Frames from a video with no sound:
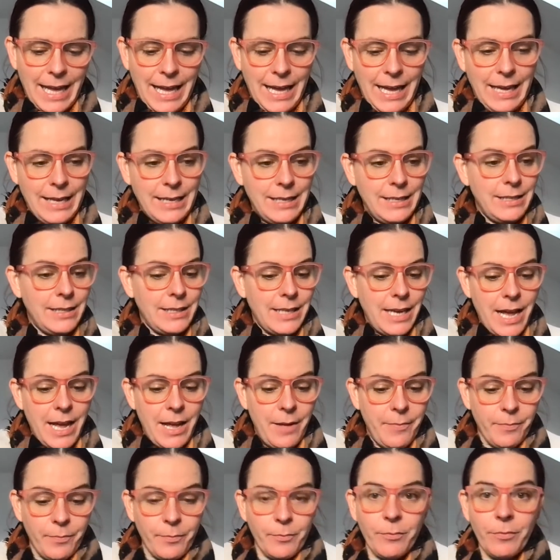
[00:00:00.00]
And
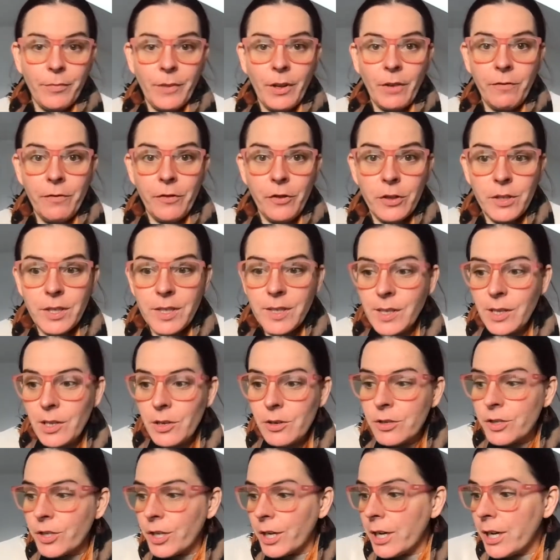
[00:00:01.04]
um, full
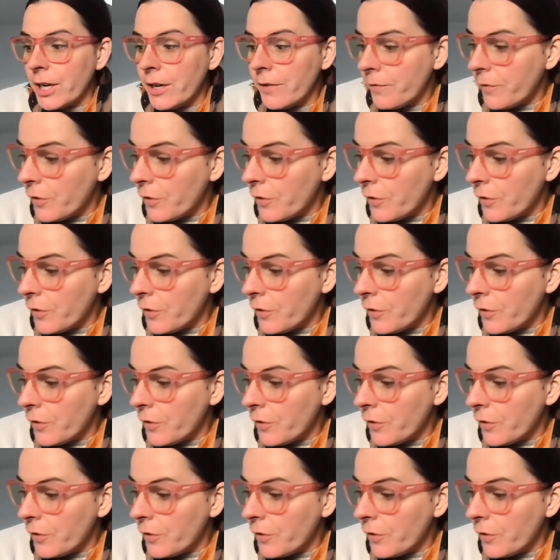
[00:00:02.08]
disclosure,